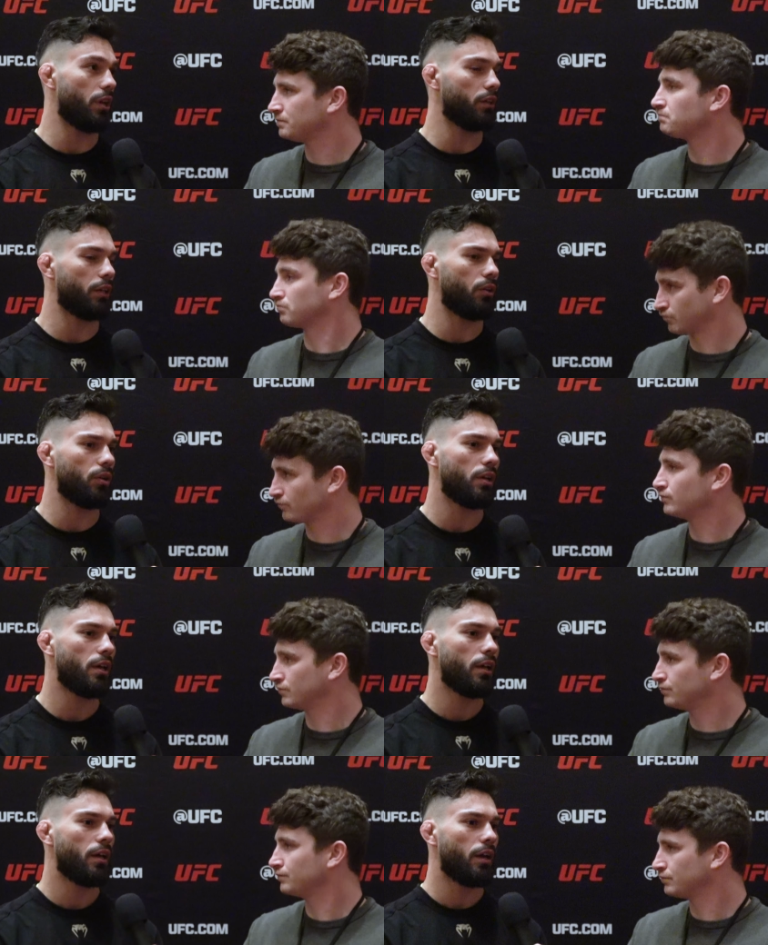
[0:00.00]
Speaker 1: or knocked out.
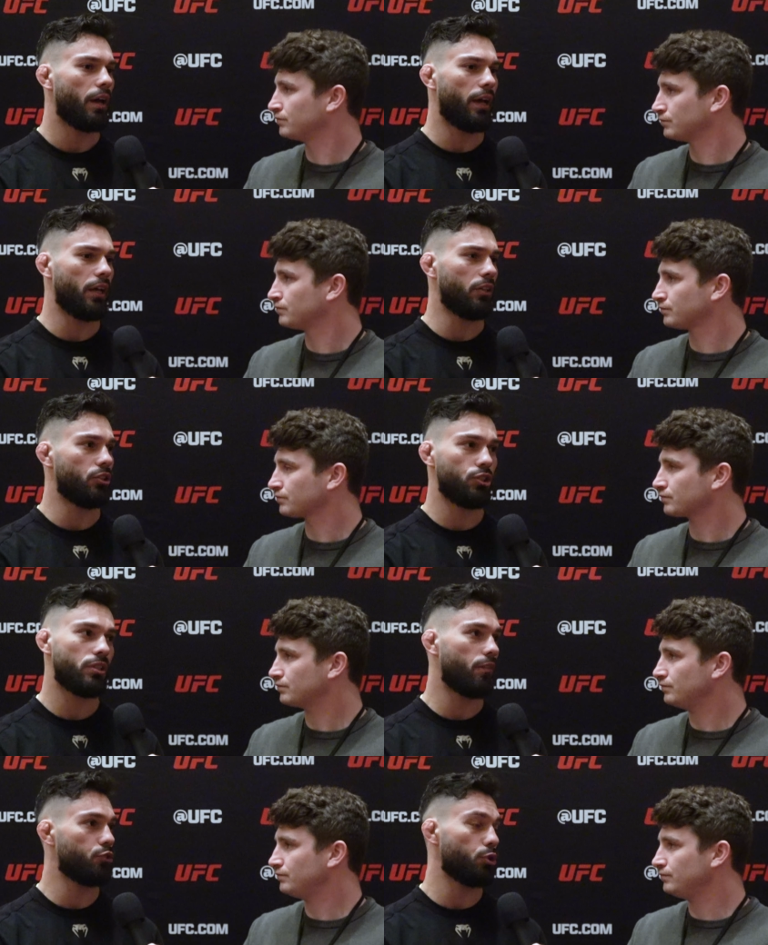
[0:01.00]
And to
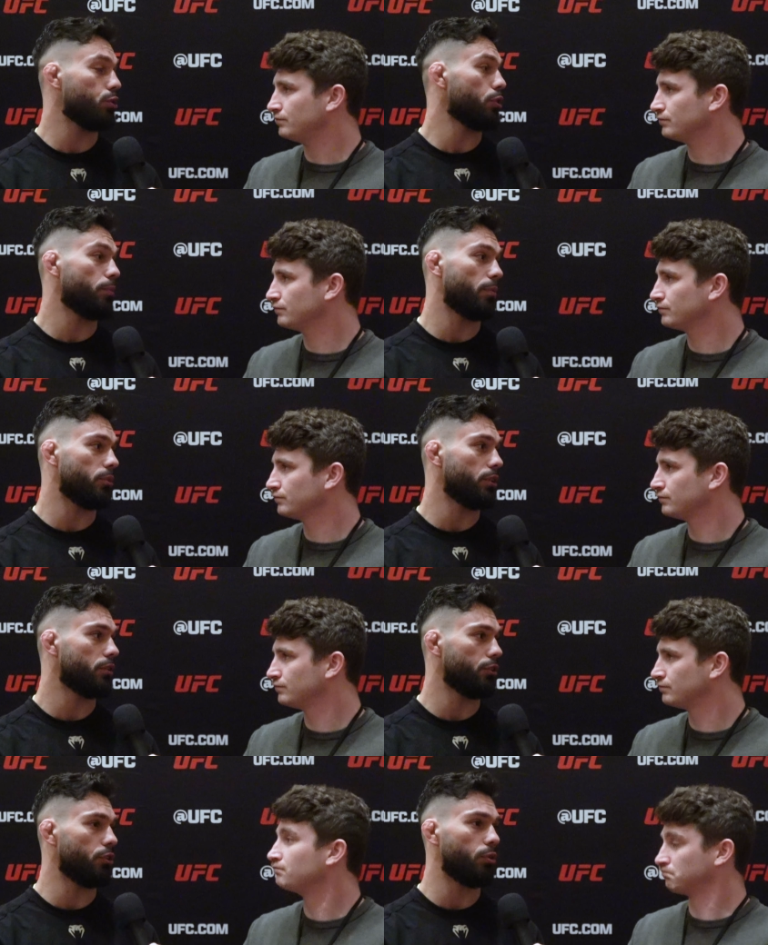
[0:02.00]
just have short-term memory,
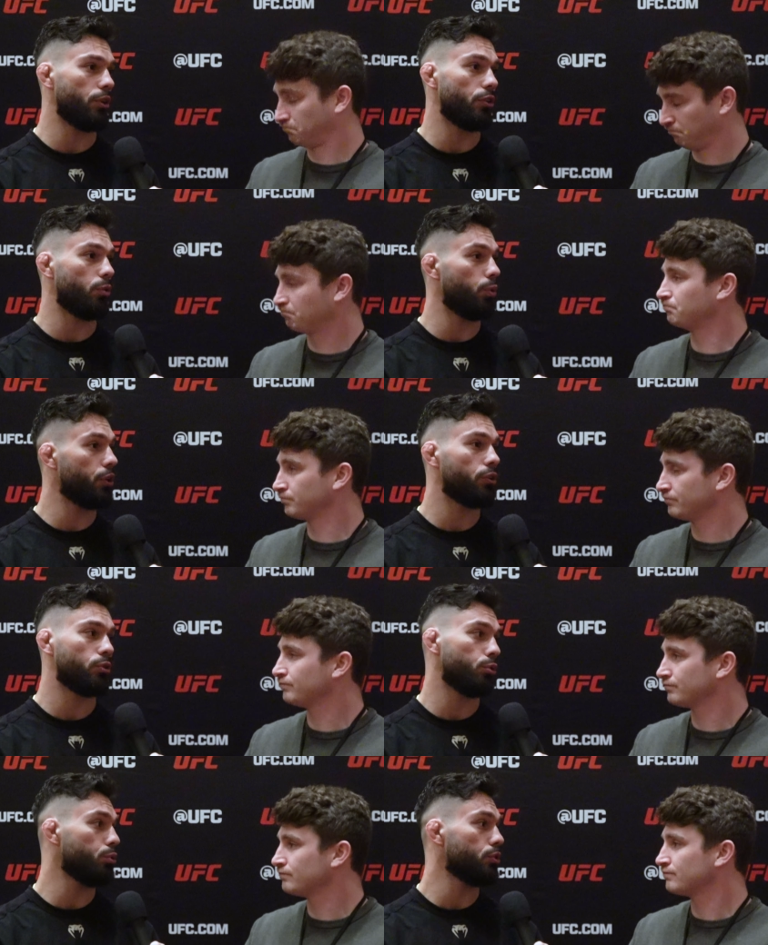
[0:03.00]
you know, either win or
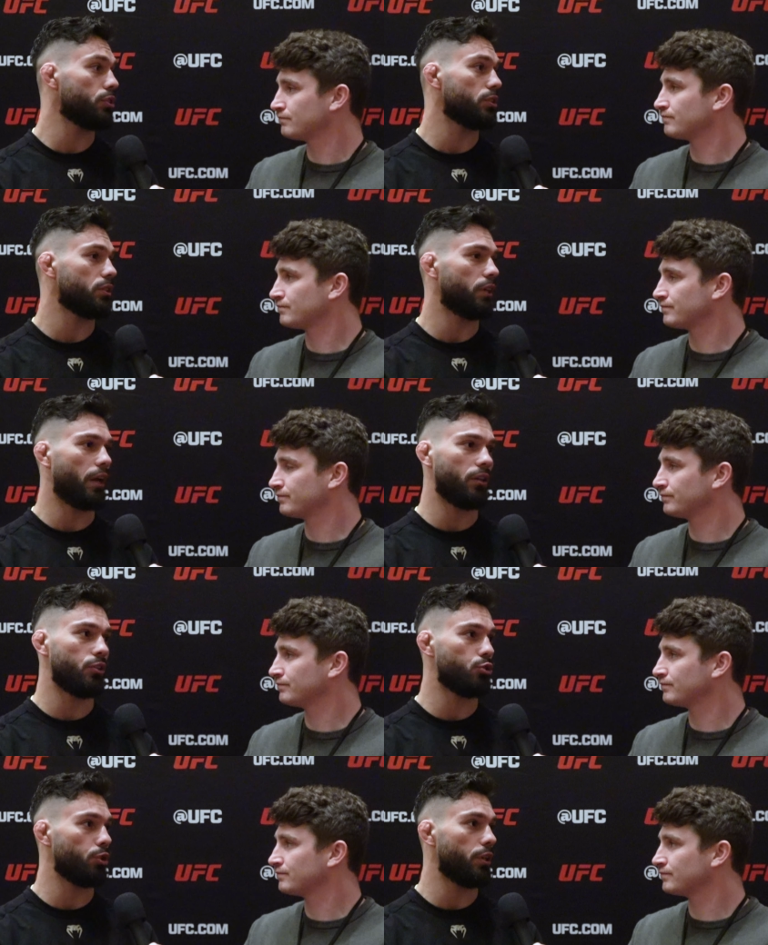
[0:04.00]
lose, I'll
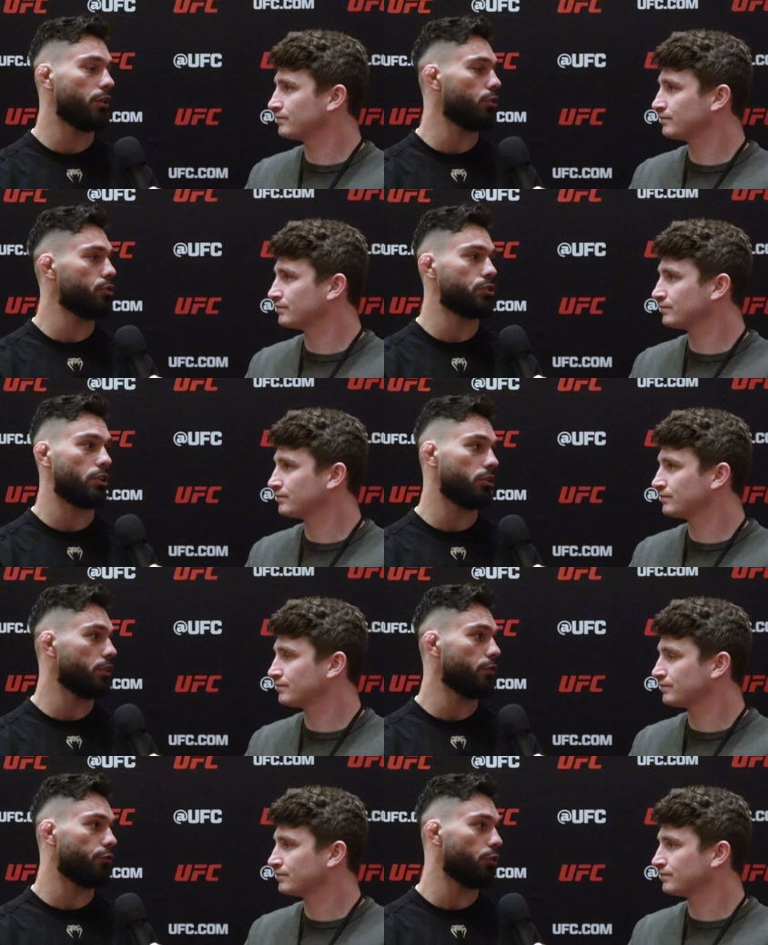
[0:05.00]
enjoy it or sulk
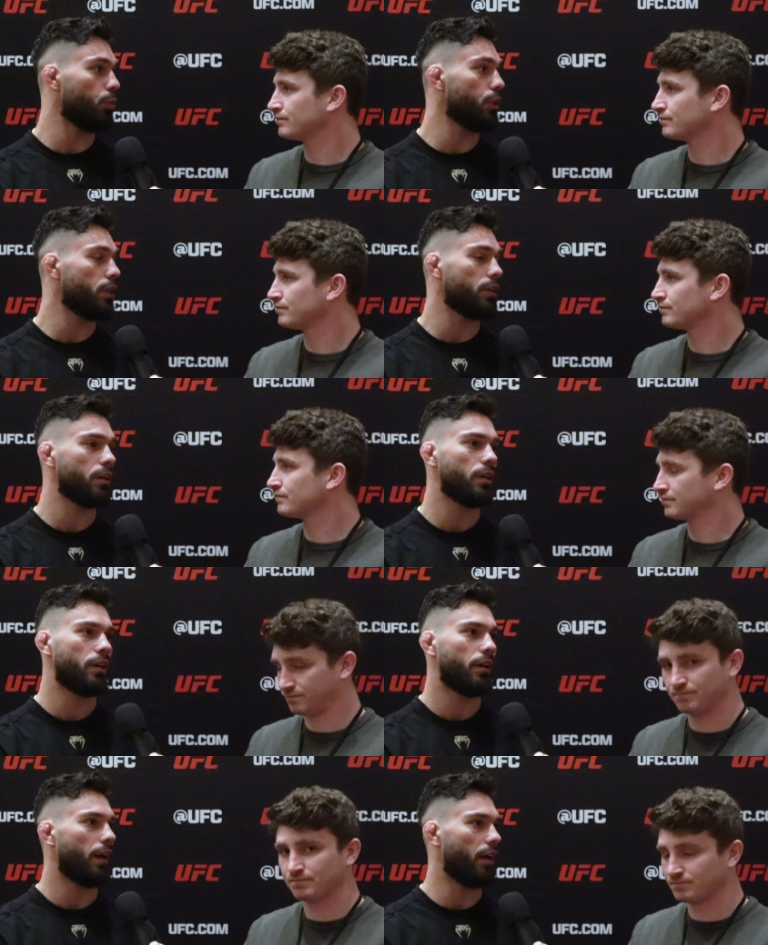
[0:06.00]
in it for a week.
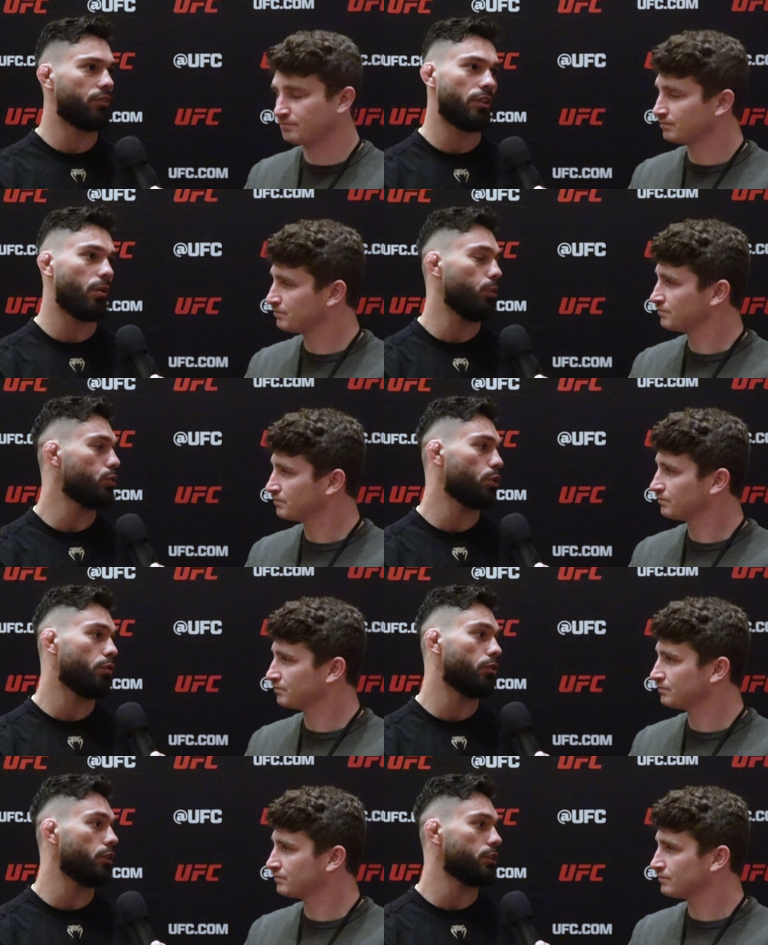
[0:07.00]
After that week's
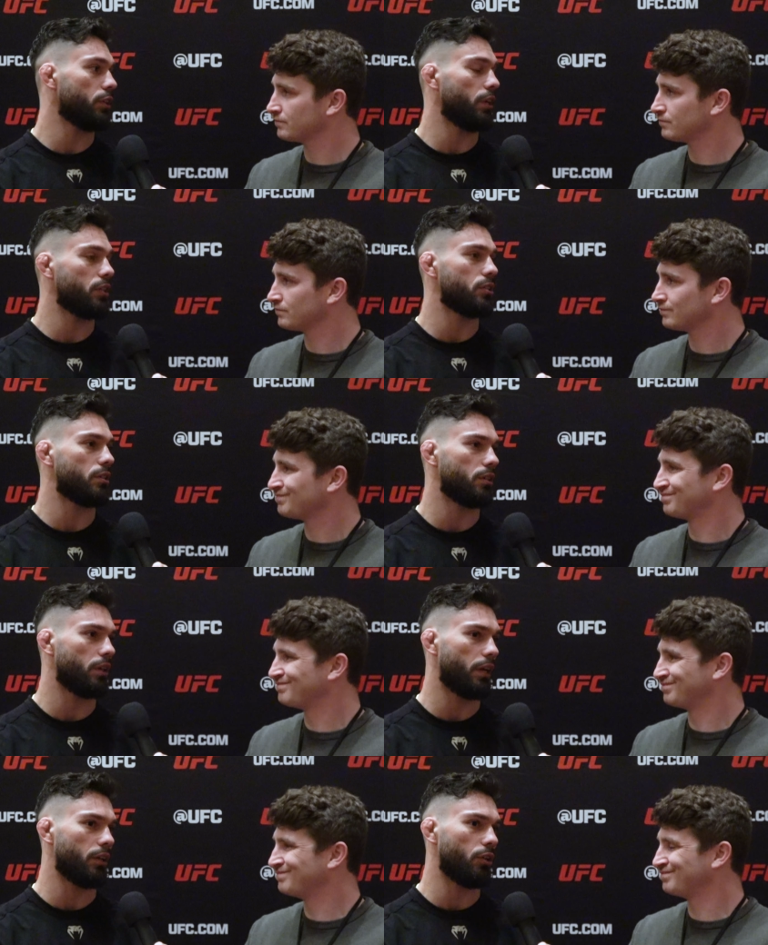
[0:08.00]
over, on to the next
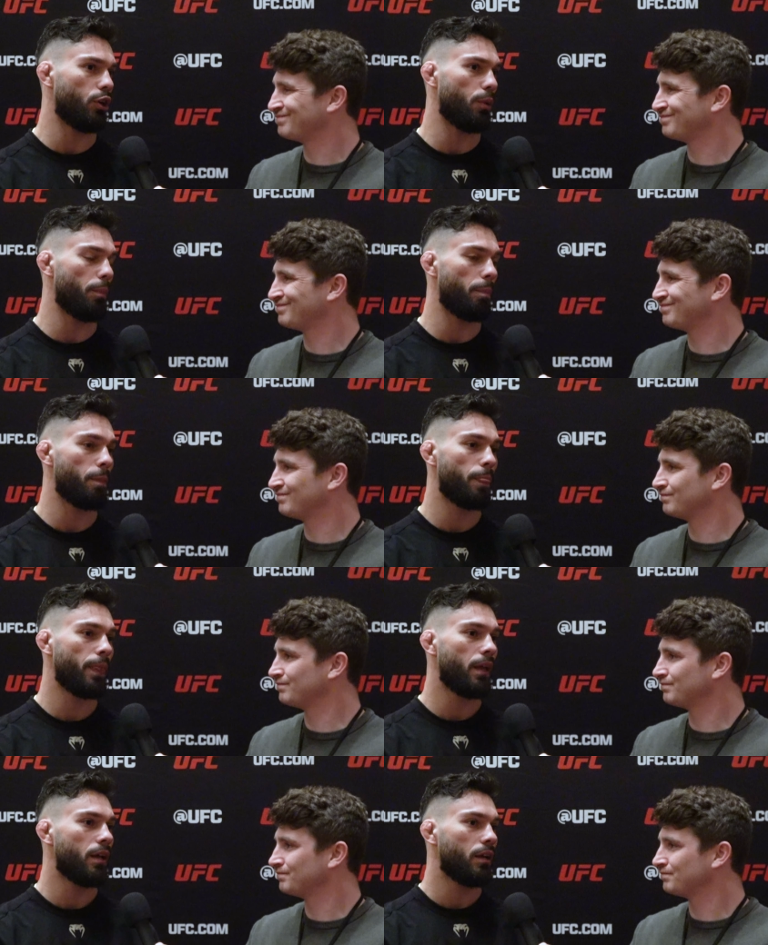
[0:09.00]
thing. And um,
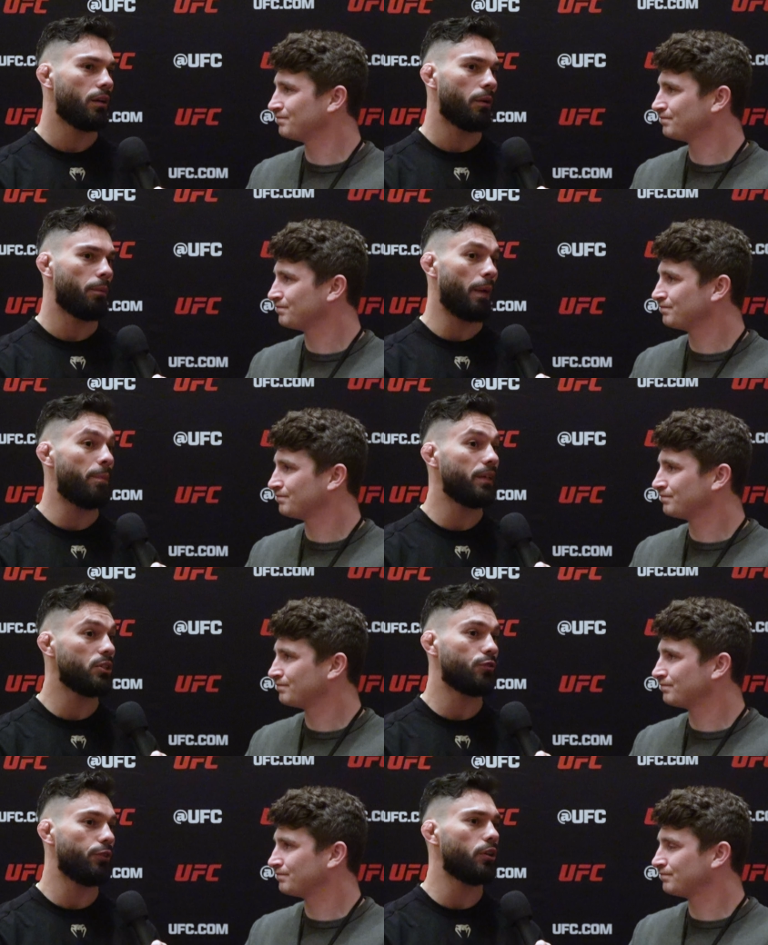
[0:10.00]
my
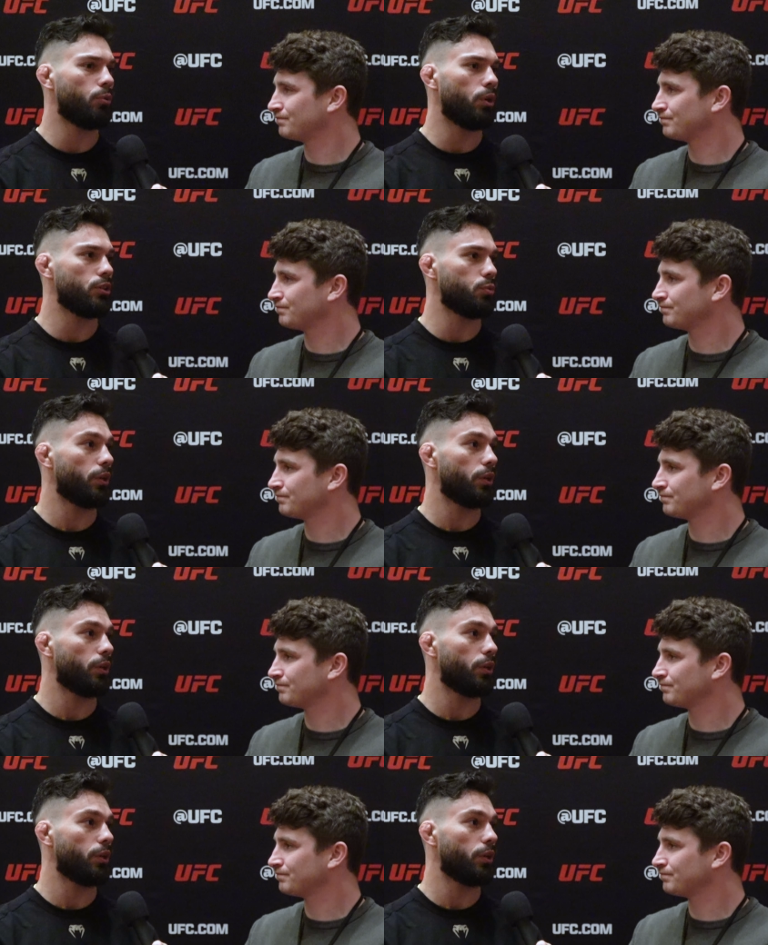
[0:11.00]
biggest fear was